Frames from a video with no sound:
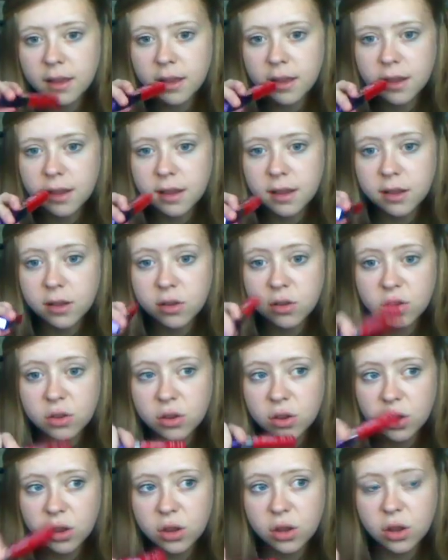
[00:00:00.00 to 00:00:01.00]
it's
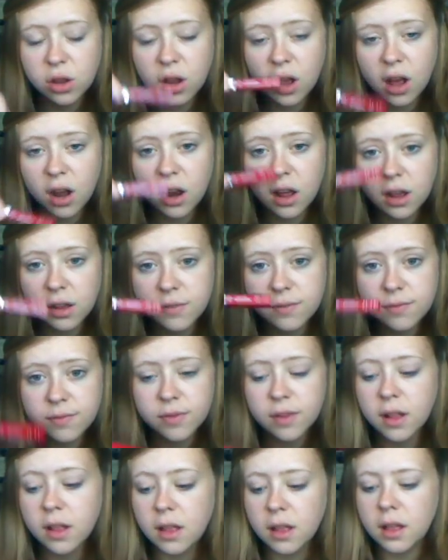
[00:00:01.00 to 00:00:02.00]
good colour.
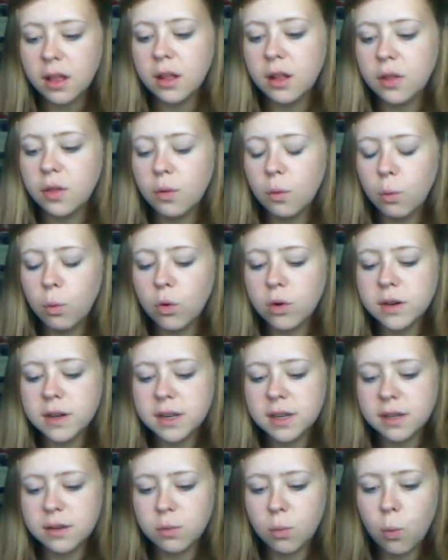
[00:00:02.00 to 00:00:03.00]
The wand
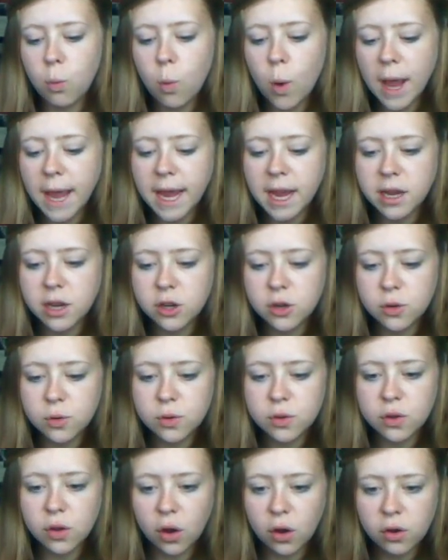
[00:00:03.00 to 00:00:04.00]
is way too
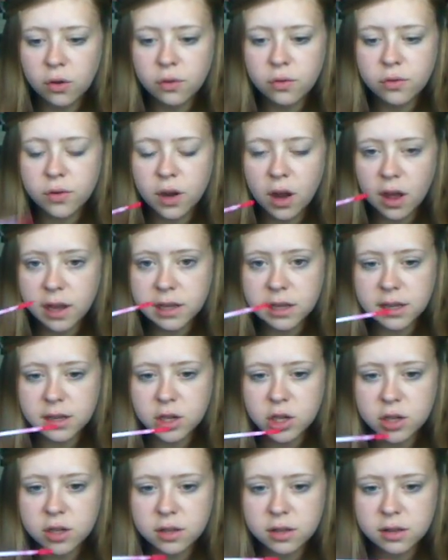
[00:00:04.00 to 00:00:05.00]
soft, like it
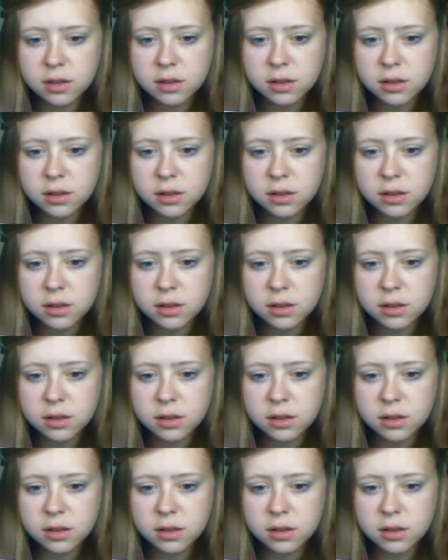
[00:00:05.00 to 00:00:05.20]
just